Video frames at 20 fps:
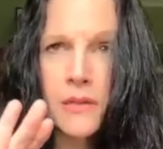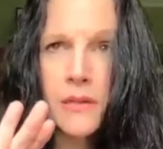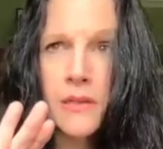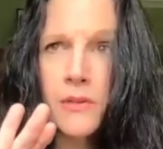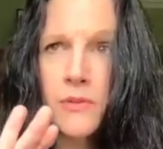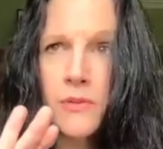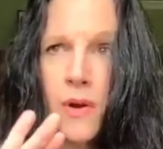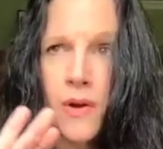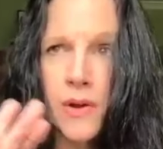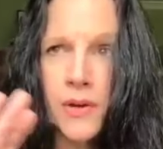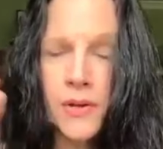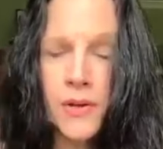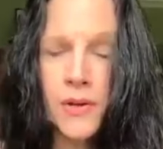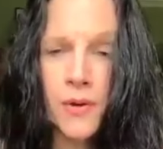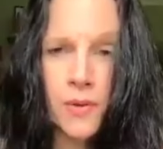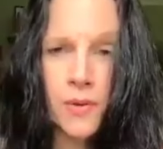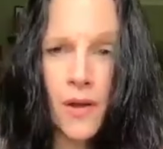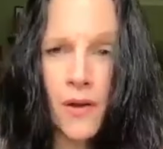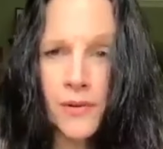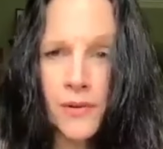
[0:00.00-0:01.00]
You are no
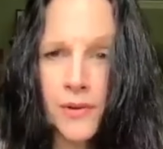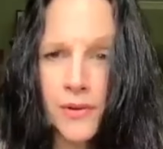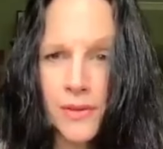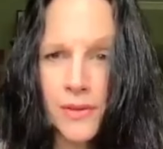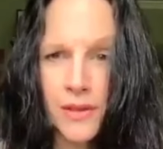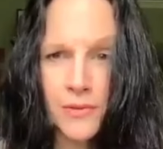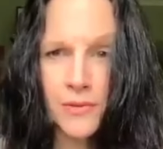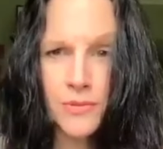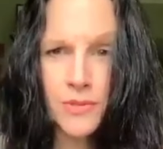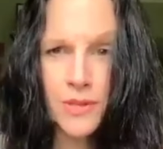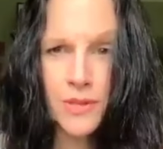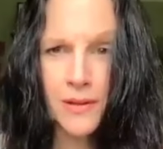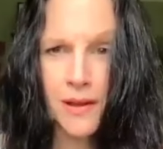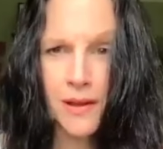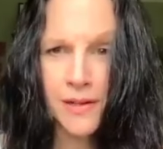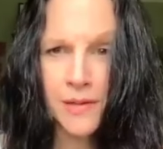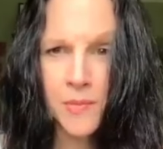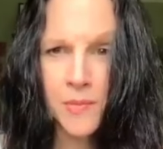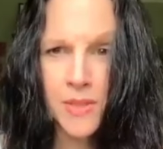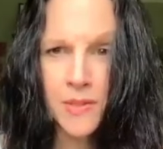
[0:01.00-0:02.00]
longer those
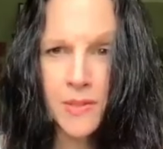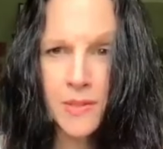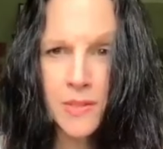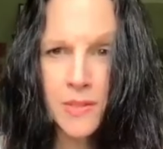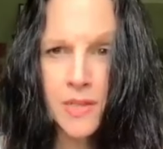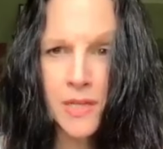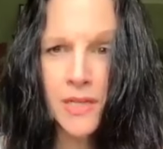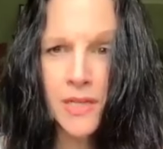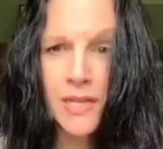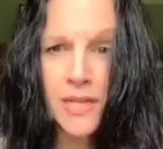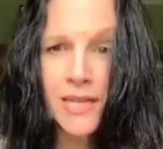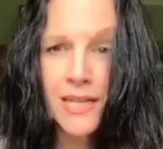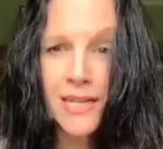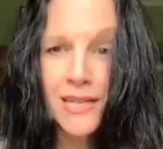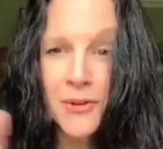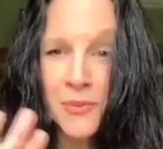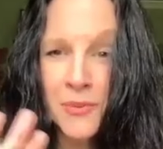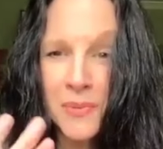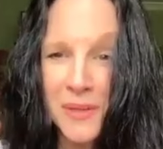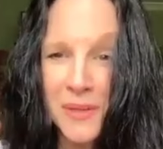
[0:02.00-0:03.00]
alignments.
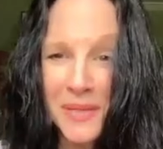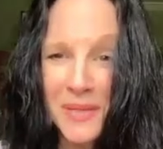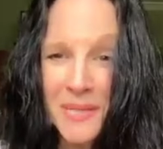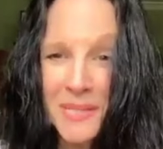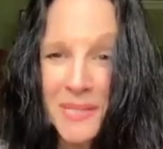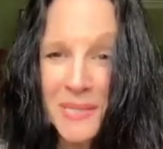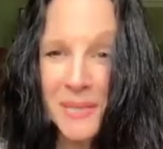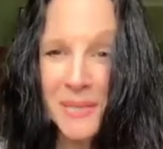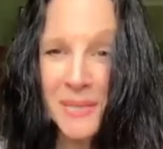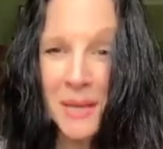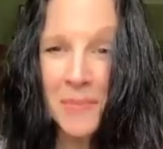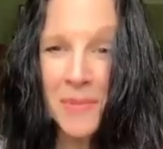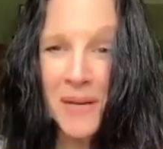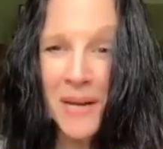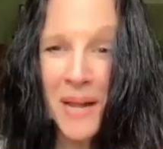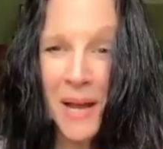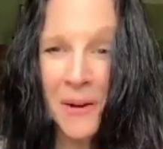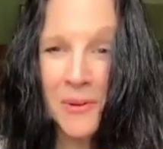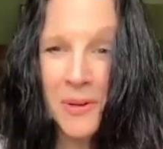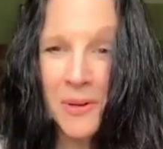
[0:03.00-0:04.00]
You're releasing them
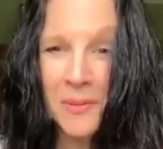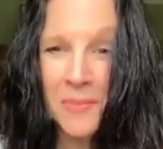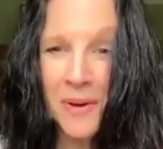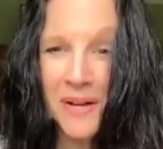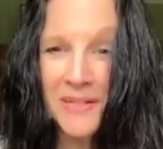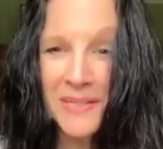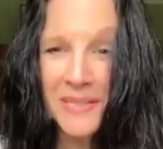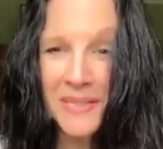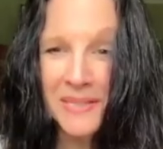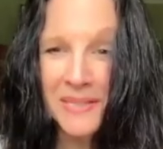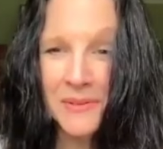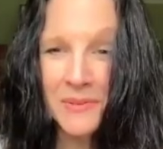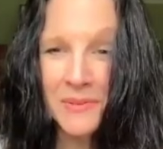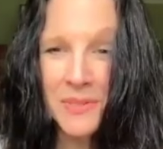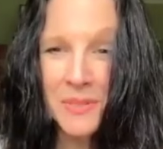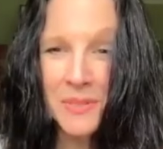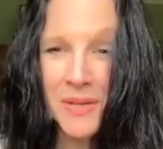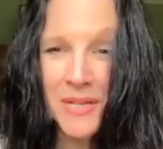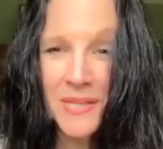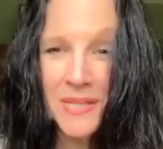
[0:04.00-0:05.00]
and alchemizing those
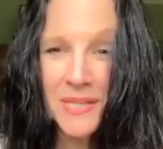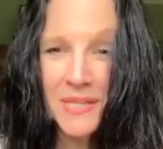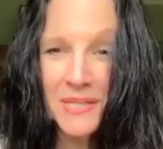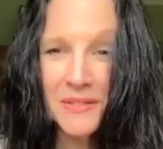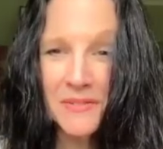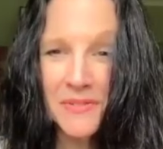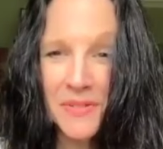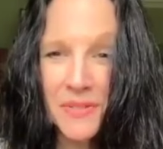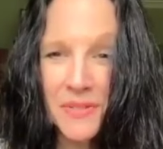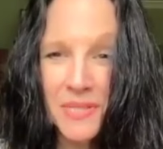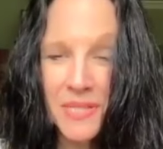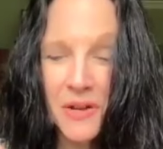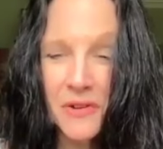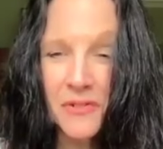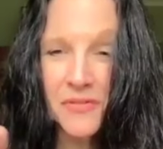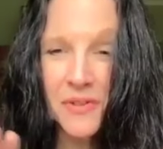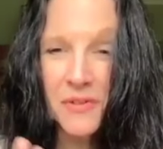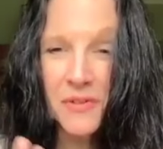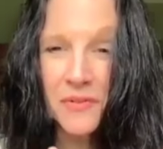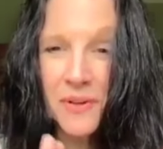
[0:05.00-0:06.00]
spaces of yourself
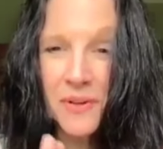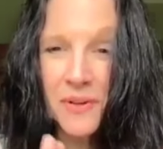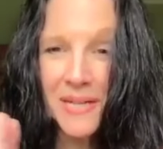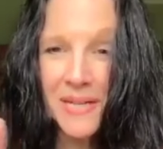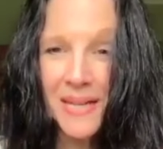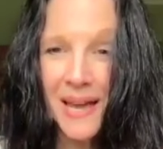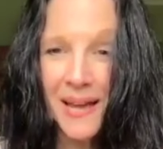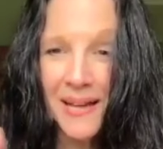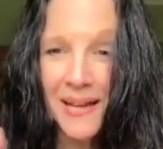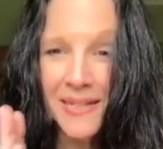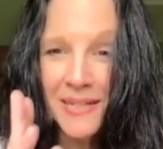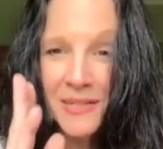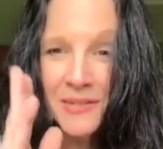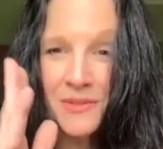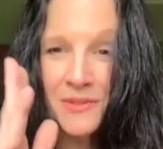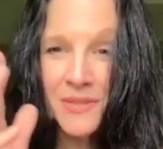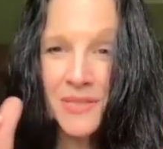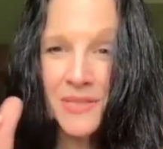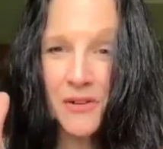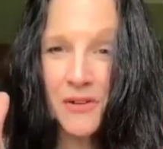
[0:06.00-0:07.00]
and realigning
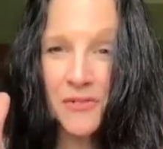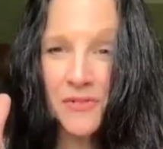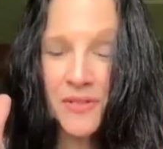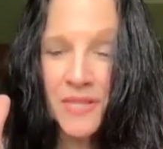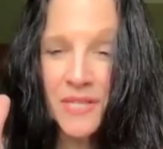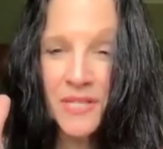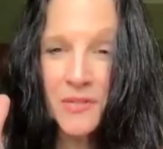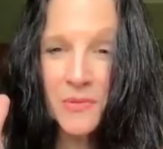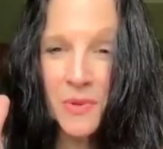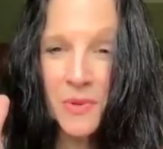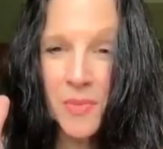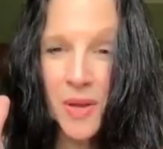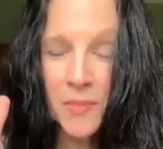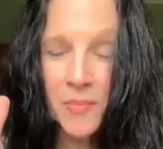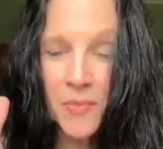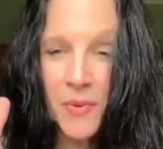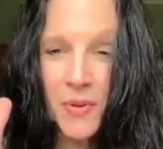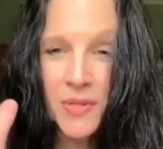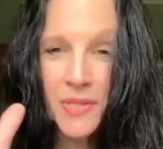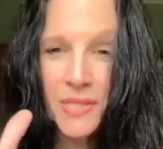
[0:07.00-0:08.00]
yourself in this
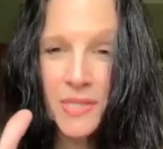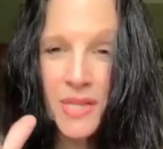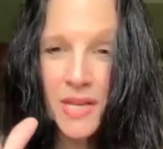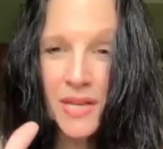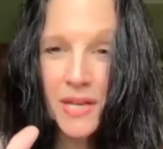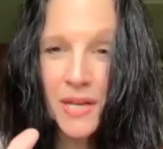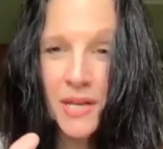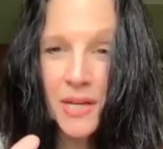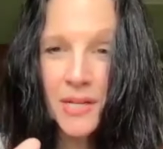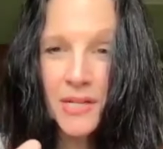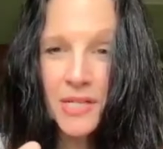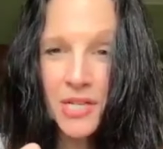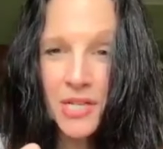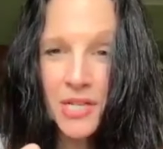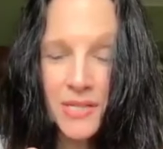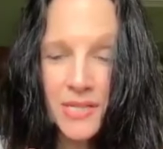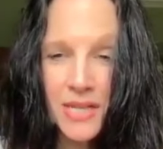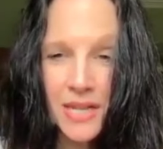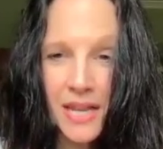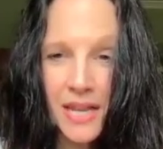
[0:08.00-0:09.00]
remembrance.
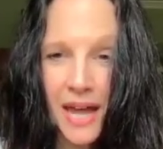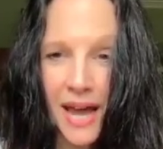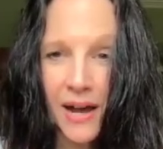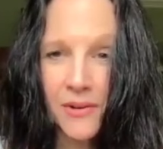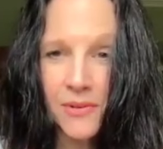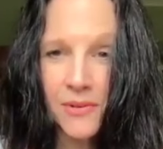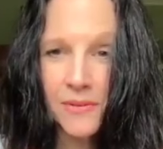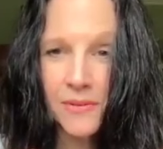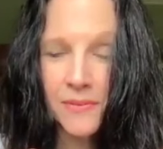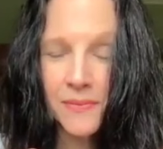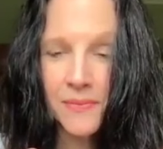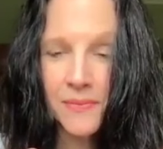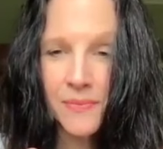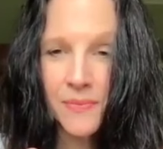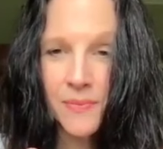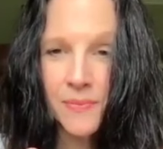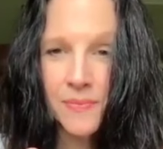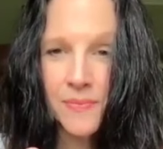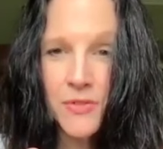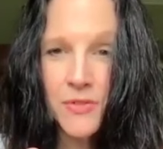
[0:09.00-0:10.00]
Just allow.
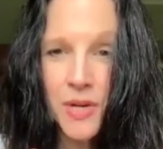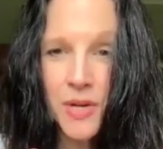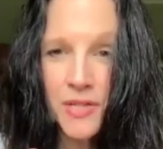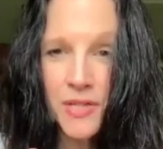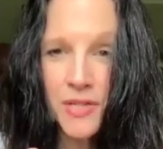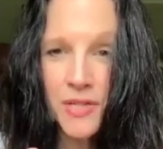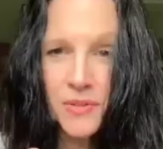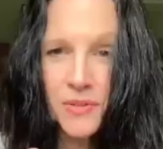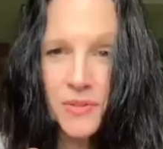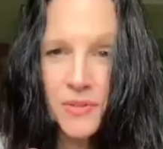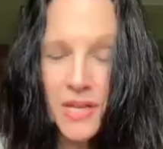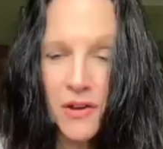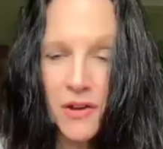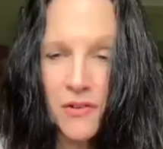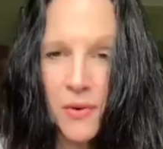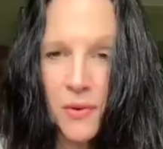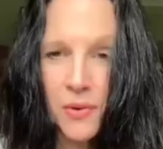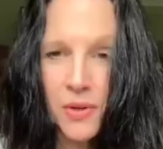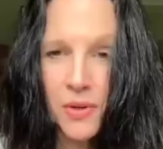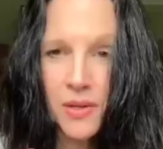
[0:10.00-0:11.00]
Trust yourself,
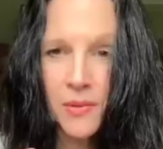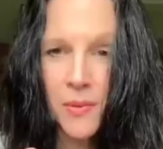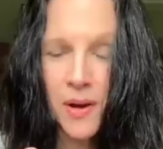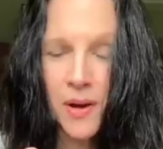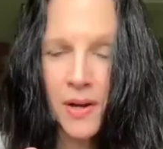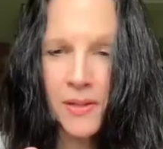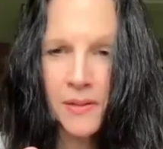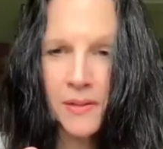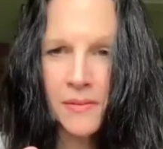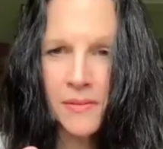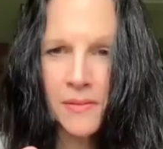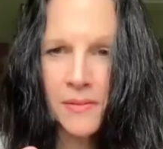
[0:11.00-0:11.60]
Holy One.